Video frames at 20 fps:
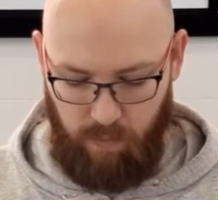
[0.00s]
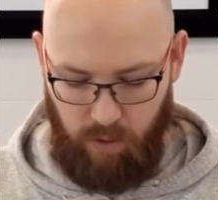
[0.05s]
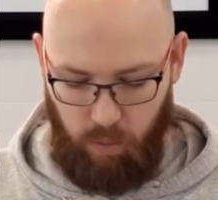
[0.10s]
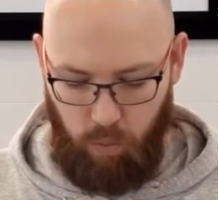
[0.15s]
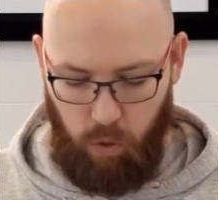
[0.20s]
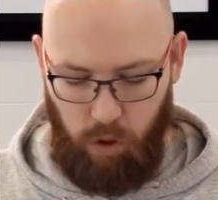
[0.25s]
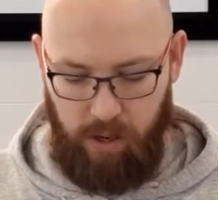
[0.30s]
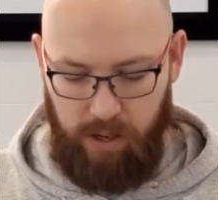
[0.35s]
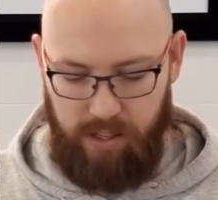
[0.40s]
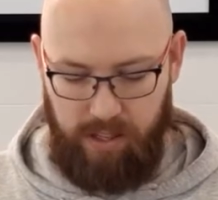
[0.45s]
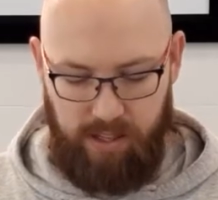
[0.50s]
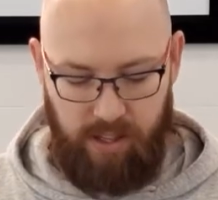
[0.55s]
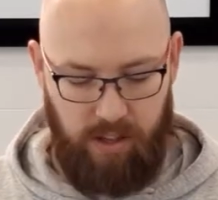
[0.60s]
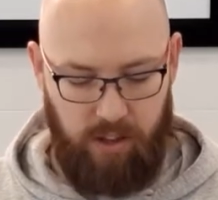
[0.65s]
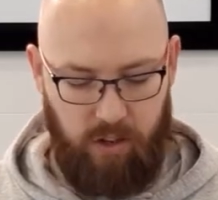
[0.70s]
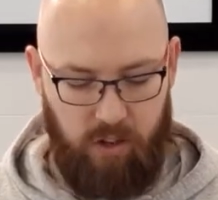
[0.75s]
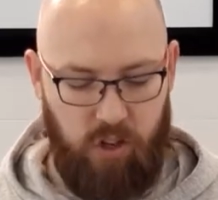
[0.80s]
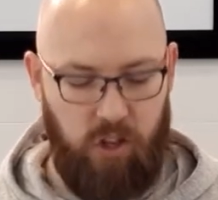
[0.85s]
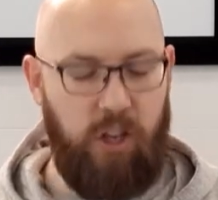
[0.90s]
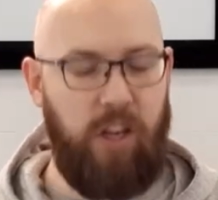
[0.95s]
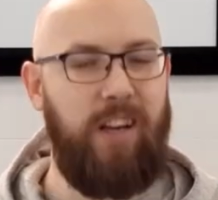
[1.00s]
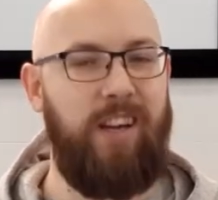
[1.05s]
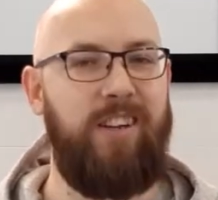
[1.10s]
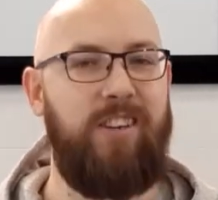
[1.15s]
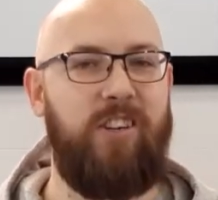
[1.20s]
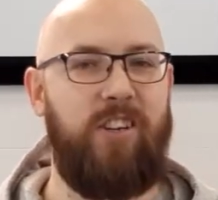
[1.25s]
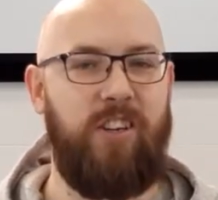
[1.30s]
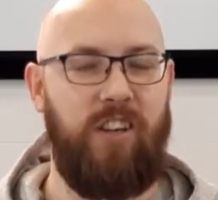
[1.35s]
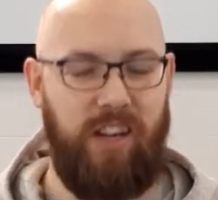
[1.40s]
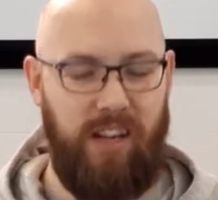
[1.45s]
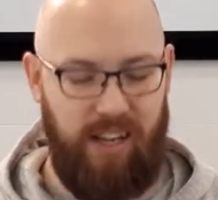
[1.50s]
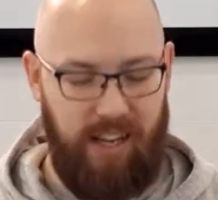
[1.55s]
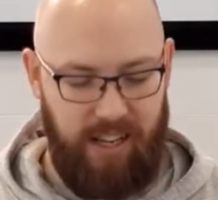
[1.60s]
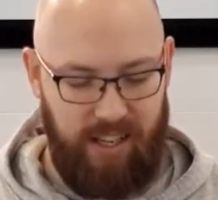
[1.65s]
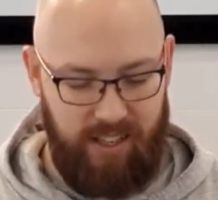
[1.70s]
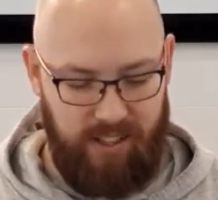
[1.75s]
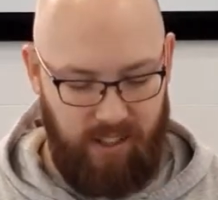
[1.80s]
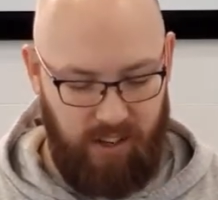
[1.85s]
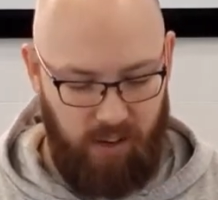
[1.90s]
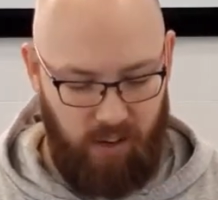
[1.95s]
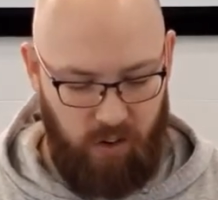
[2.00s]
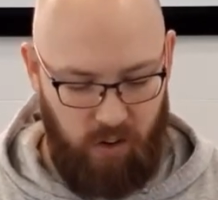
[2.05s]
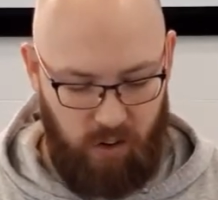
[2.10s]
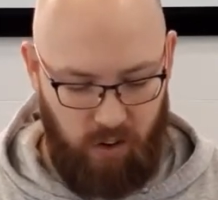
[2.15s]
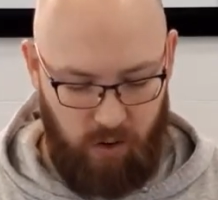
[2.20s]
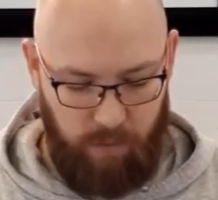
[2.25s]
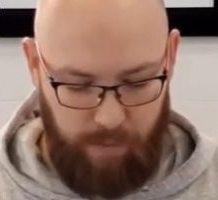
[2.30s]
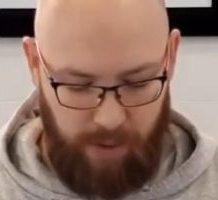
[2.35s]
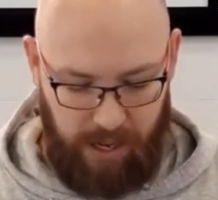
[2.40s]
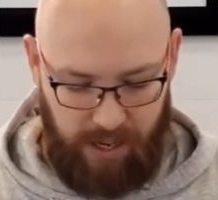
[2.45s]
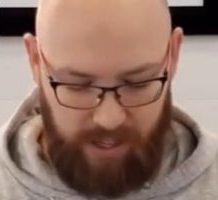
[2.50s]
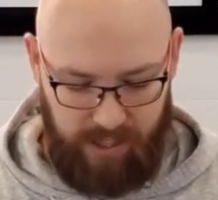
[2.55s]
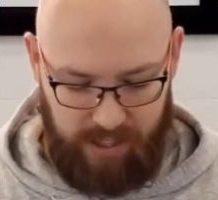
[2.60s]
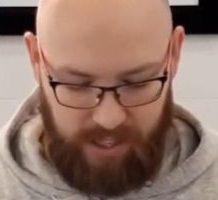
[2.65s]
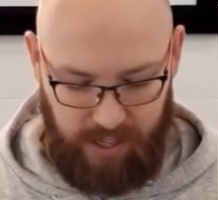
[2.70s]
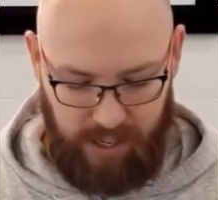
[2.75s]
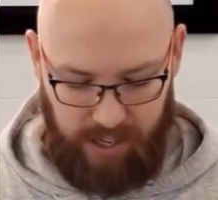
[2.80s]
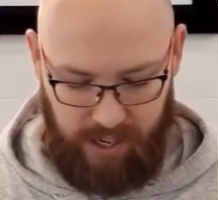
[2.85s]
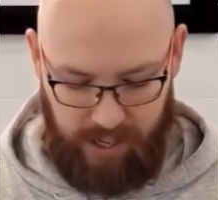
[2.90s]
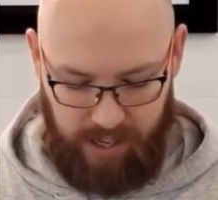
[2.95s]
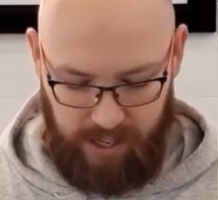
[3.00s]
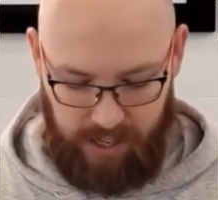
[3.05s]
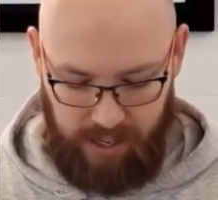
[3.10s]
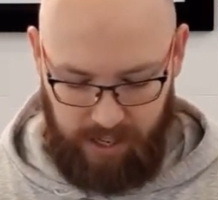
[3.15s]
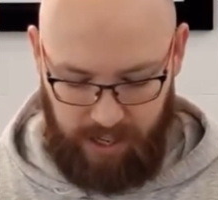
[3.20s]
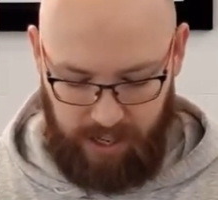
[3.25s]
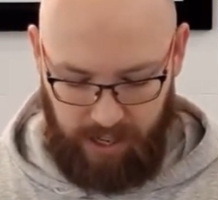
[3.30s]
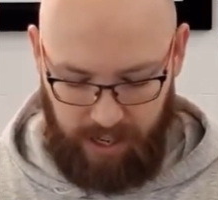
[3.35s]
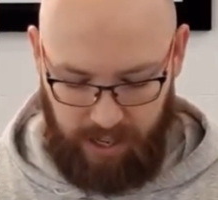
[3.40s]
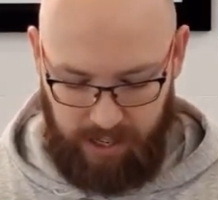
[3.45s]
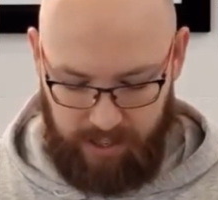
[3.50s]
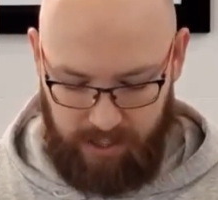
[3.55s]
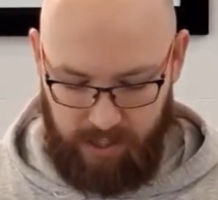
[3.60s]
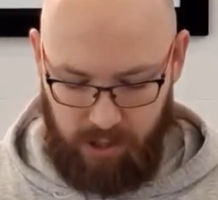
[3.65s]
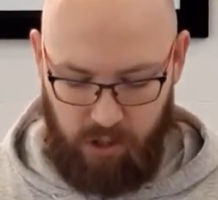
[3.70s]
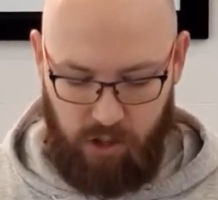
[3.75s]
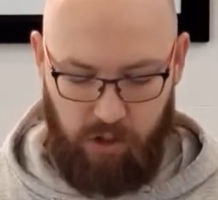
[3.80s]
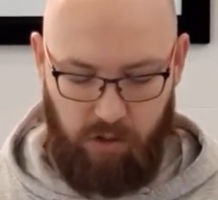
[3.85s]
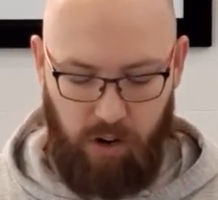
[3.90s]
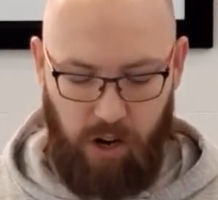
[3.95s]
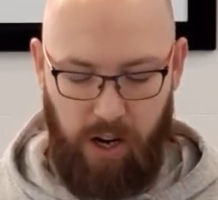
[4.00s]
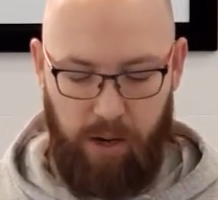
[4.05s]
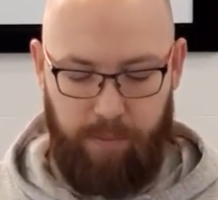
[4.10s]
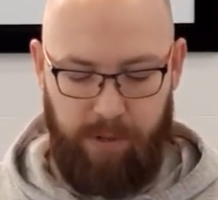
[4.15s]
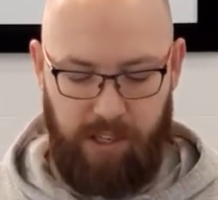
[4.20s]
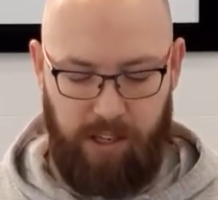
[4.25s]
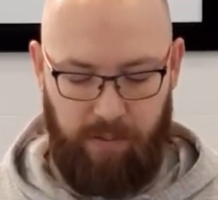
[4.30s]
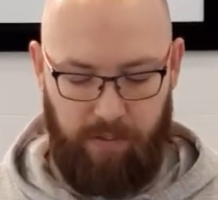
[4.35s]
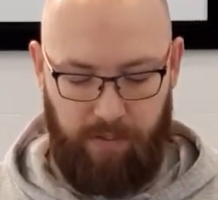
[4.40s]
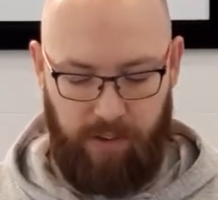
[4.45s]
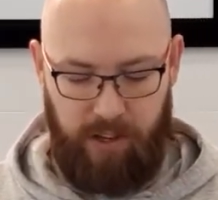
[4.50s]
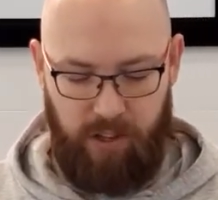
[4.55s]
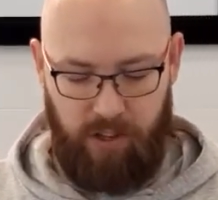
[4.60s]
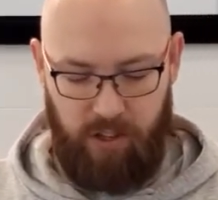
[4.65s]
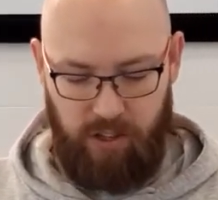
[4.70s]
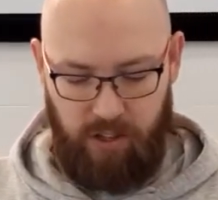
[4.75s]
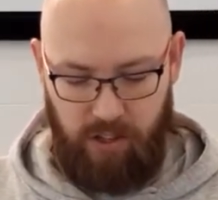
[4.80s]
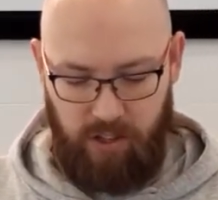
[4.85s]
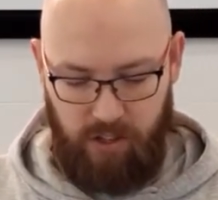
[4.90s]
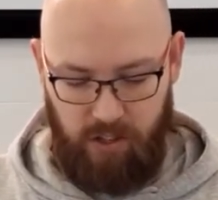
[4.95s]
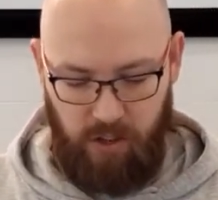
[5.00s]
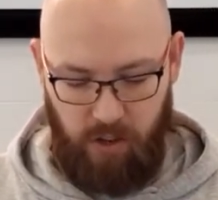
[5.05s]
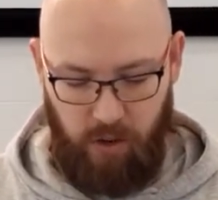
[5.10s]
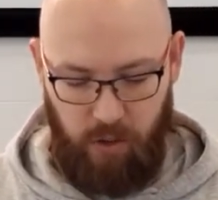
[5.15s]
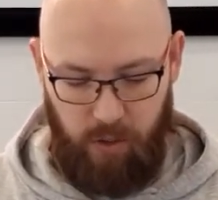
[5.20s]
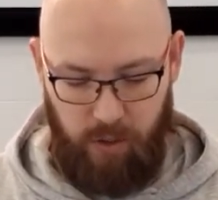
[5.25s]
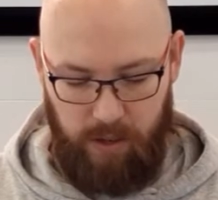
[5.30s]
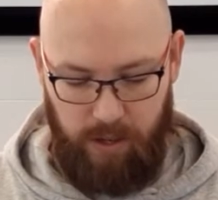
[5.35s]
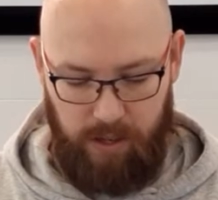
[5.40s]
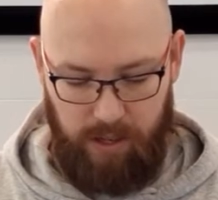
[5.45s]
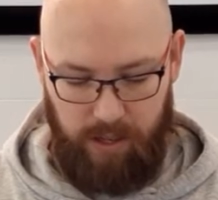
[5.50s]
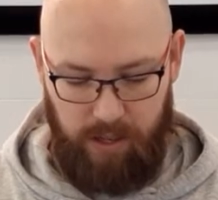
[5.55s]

One is that the church is the new humanity uh, described in Ephesians 2,